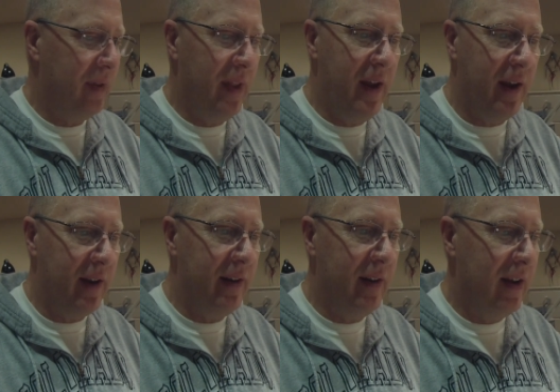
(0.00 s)

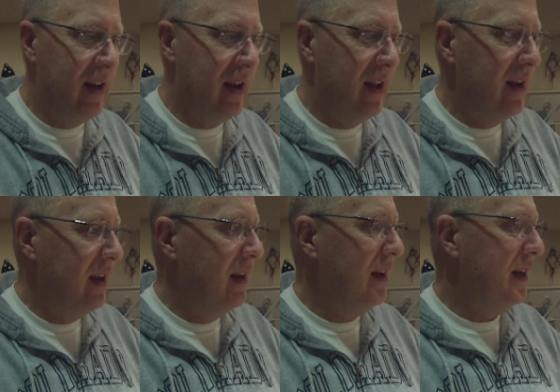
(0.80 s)
Then
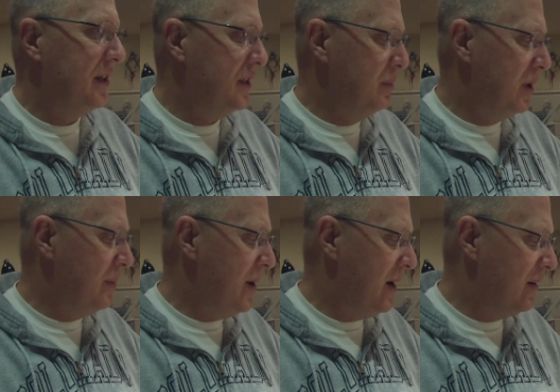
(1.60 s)
it's simply a
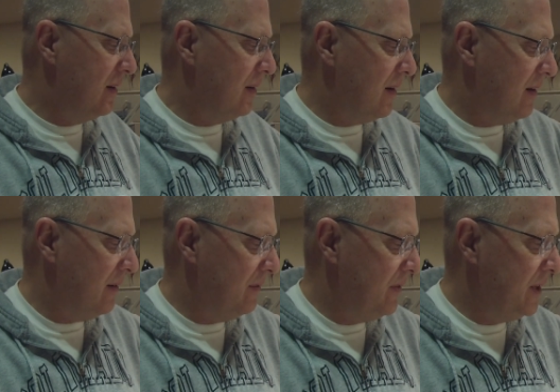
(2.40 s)
matter
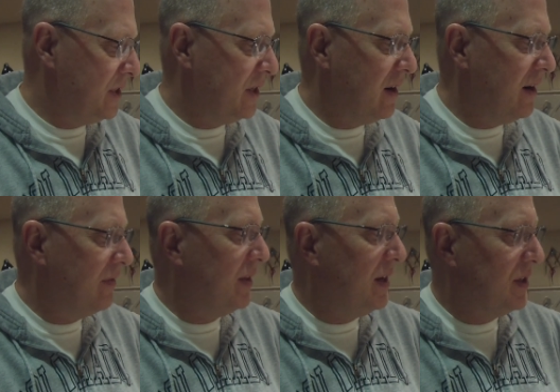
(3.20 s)
of finishing
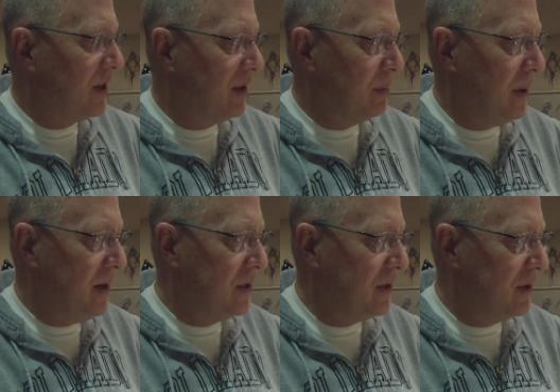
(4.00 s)
off these other
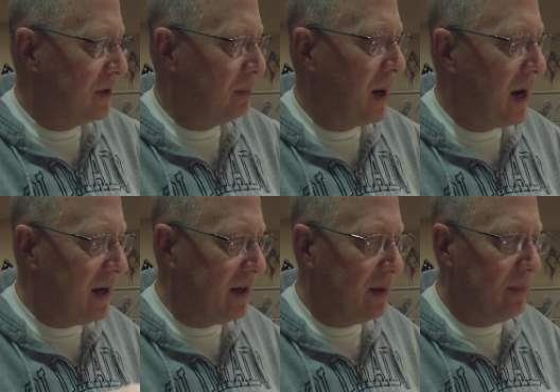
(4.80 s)
pieces,
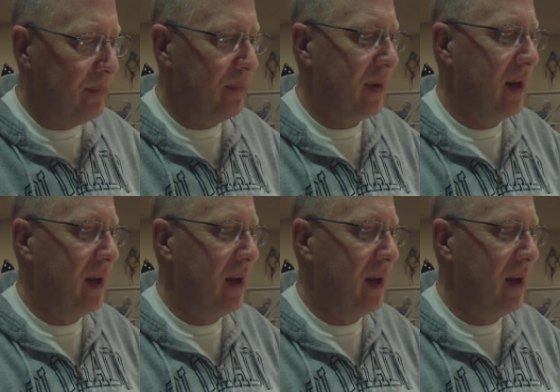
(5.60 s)
painting them,